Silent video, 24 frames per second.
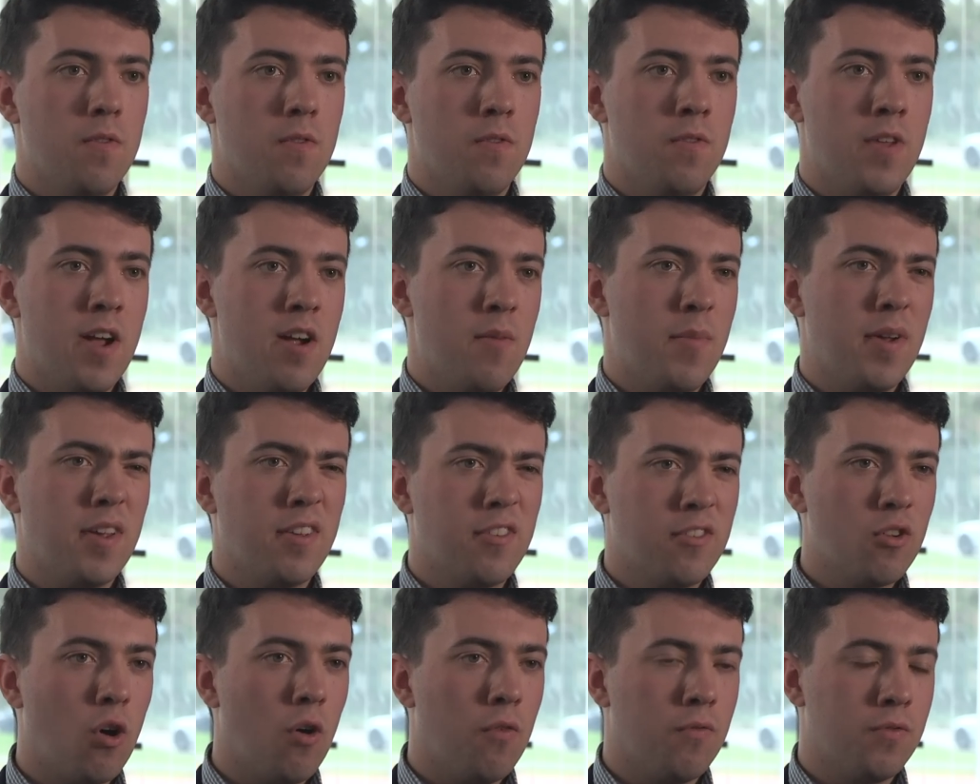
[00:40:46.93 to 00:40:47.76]
they're a bit
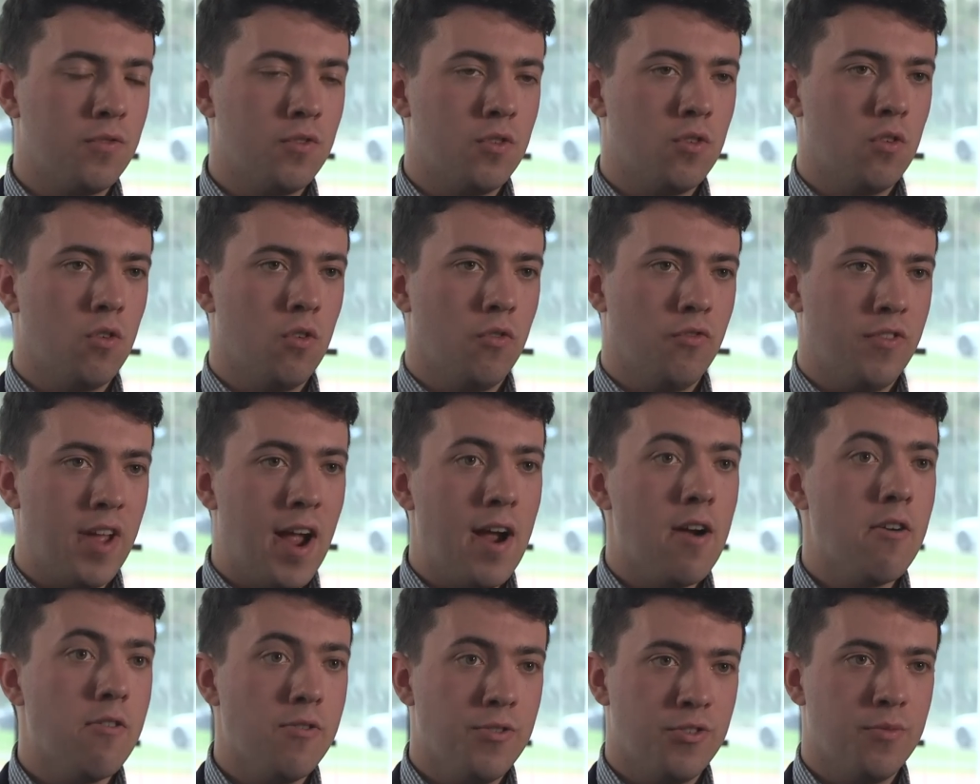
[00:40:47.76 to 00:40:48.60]
soft on
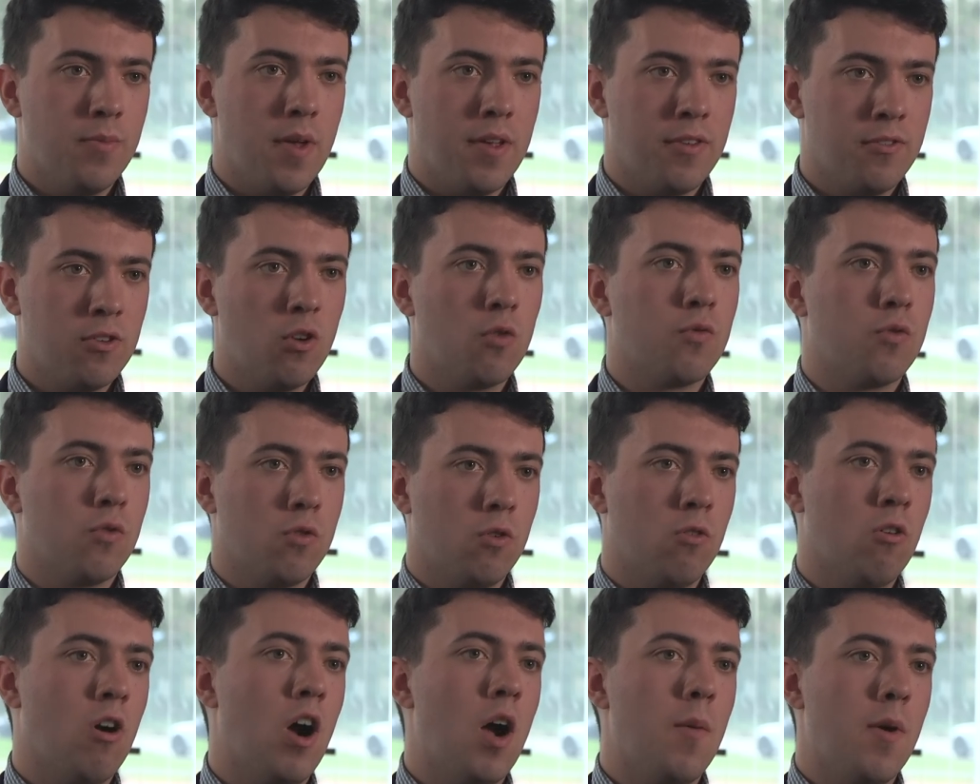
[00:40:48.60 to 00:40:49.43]
terrorism, they're soft on
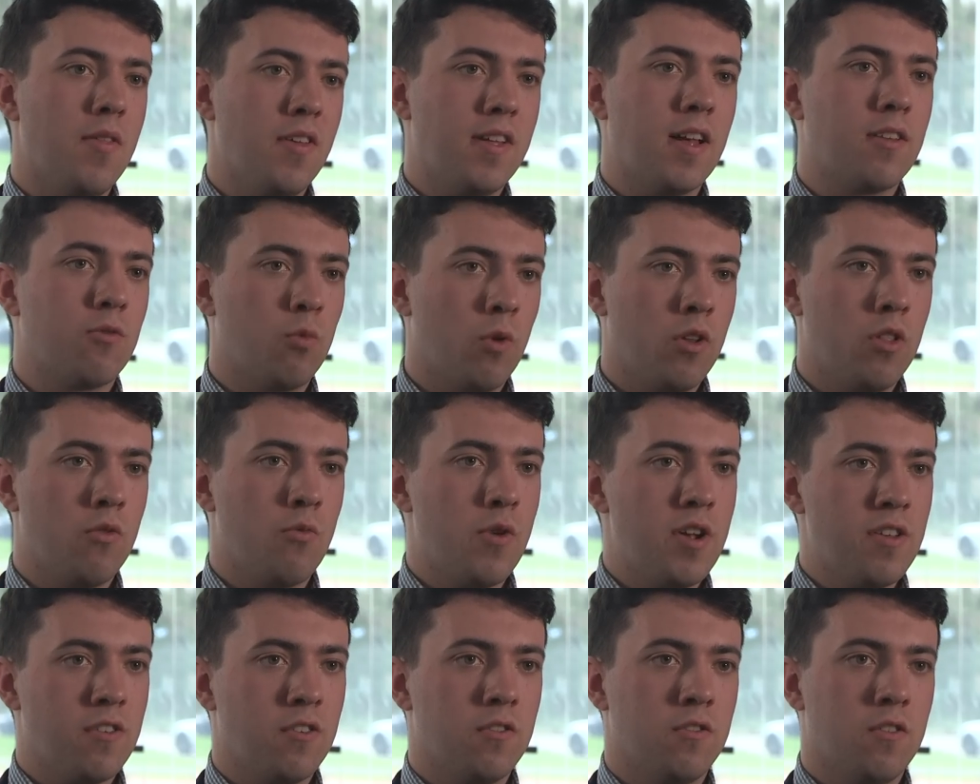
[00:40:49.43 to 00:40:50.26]
crime. I think that's one of the
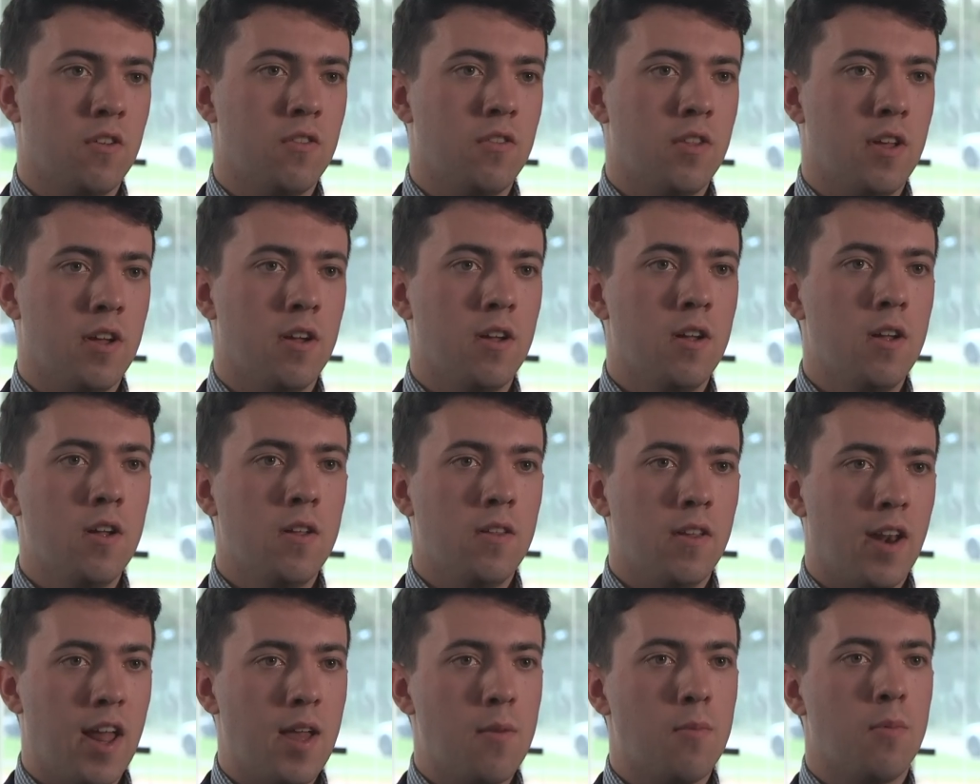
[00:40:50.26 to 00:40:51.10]
reasons that the
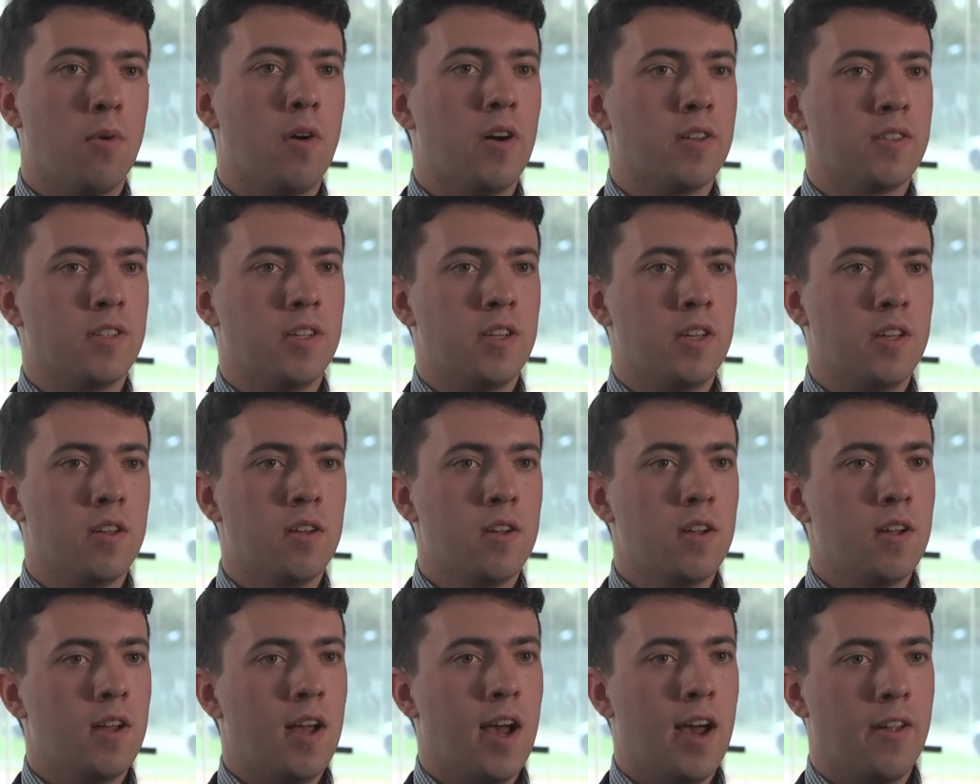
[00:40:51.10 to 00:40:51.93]
Labour Party
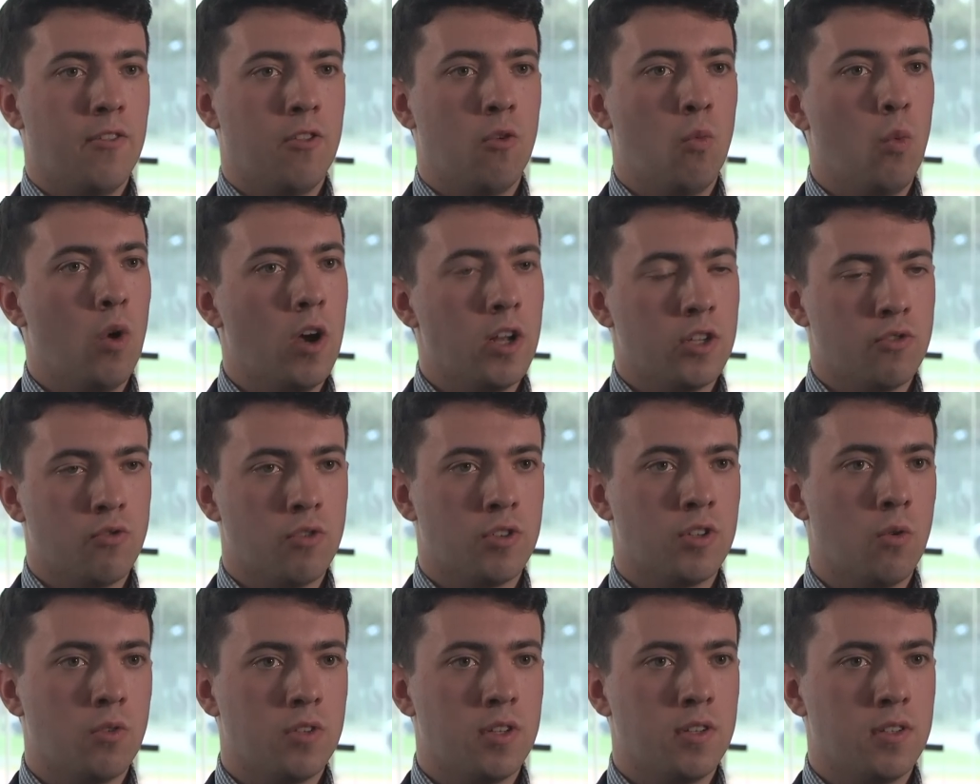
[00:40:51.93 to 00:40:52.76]
had the worst
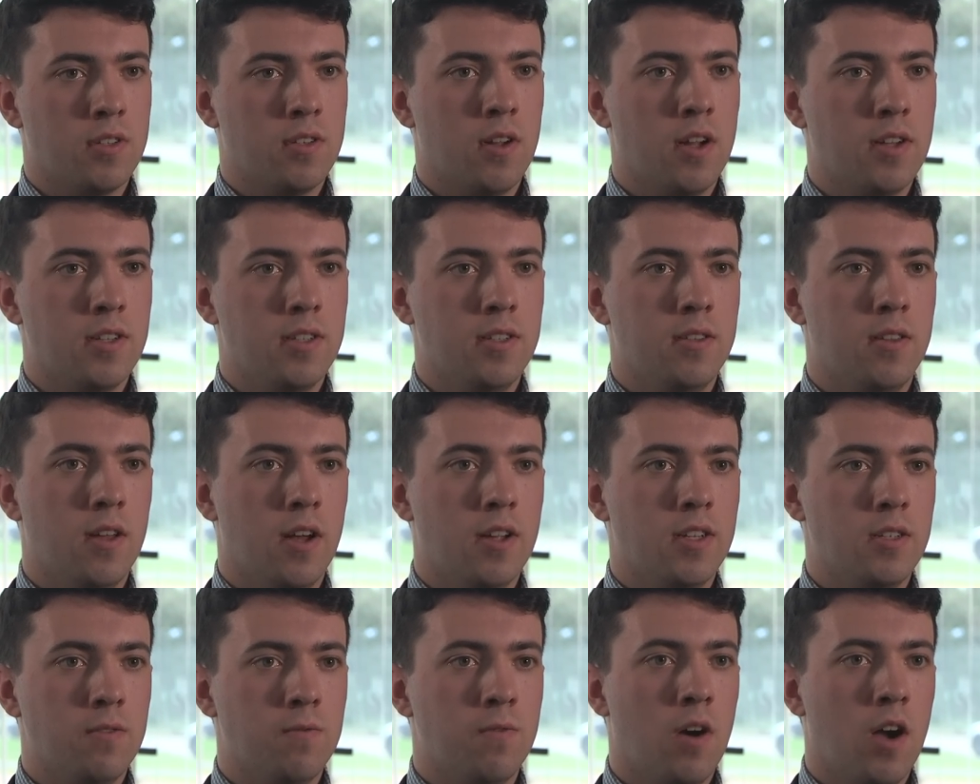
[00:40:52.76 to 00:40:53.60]
results since
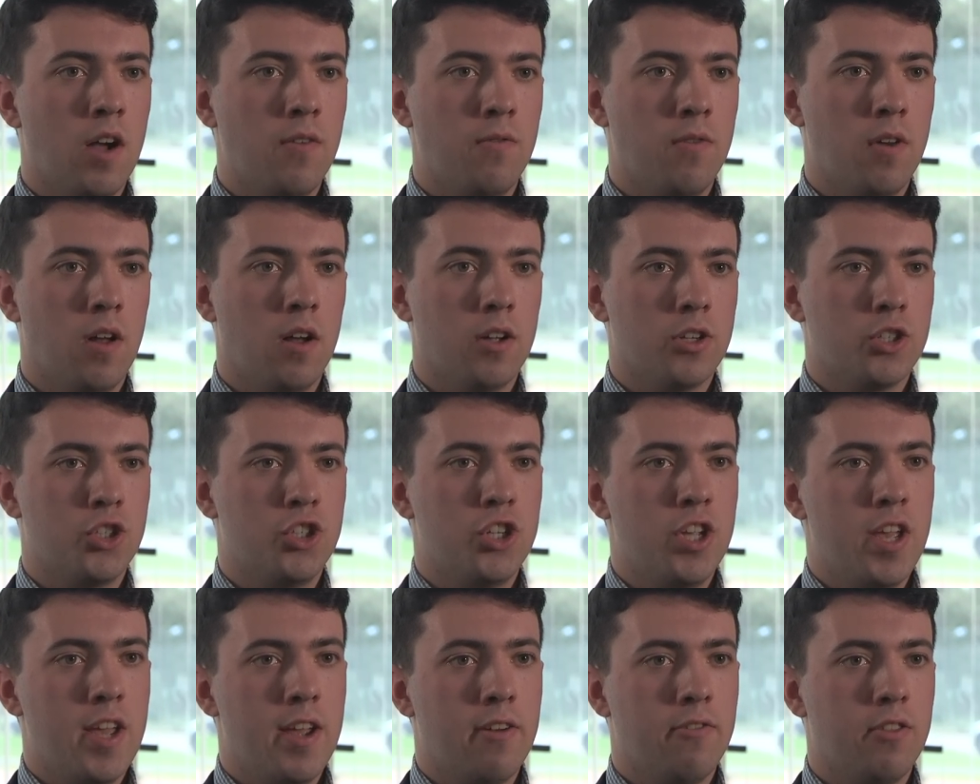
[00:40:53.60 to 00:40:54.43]
1935
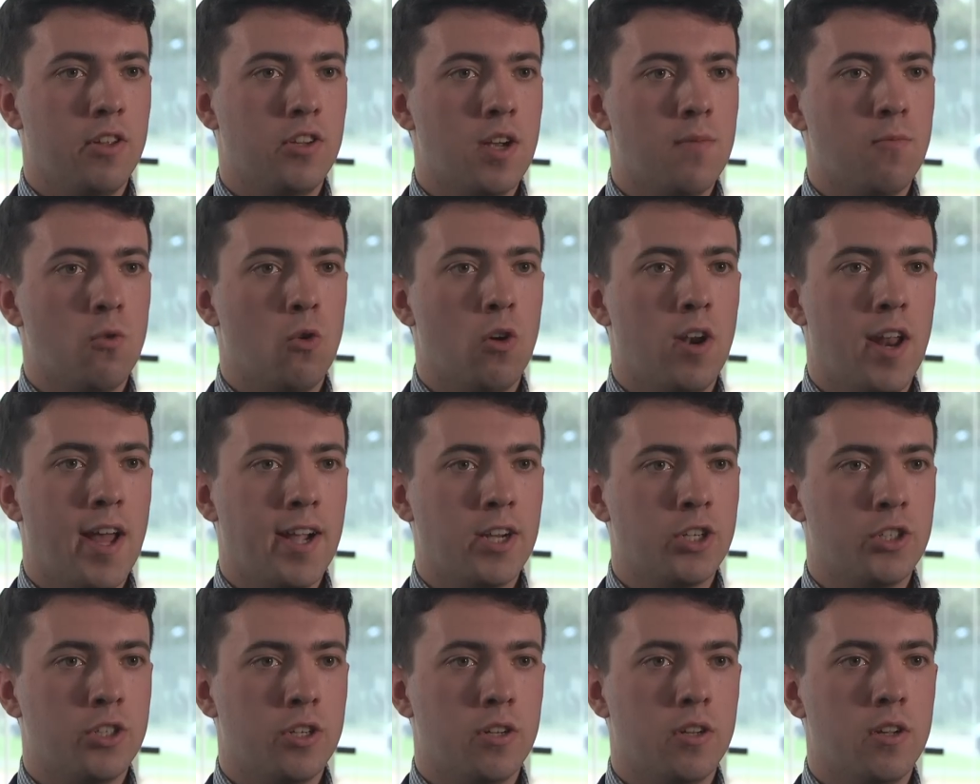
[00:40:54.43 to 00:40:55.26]
last year in the general
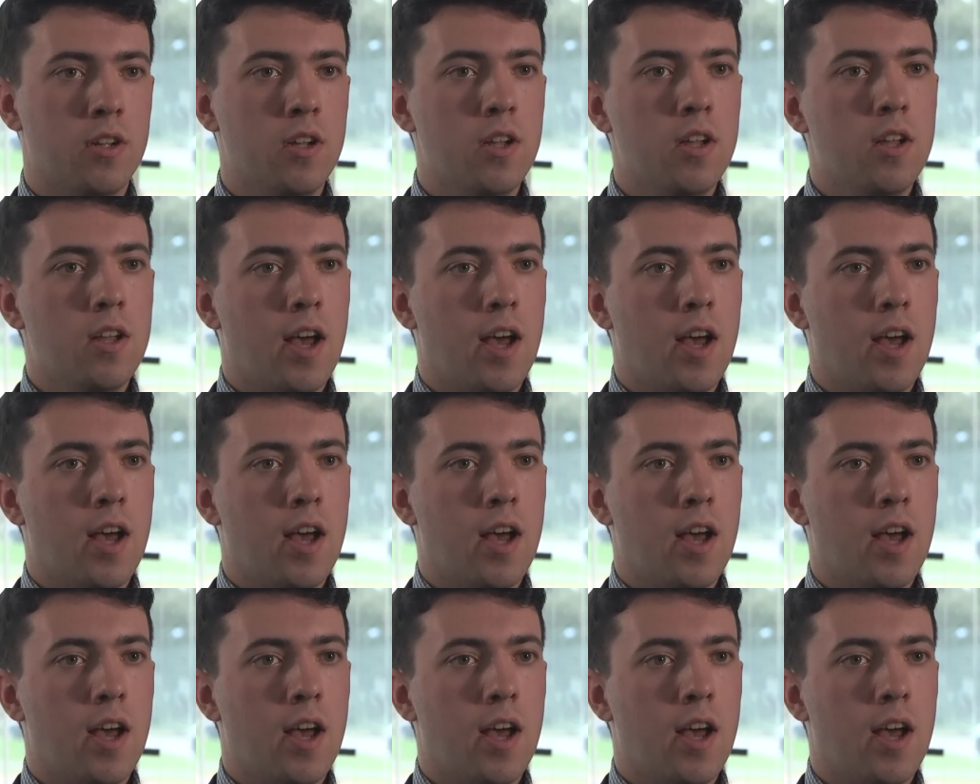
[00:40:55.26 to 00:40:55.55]
election.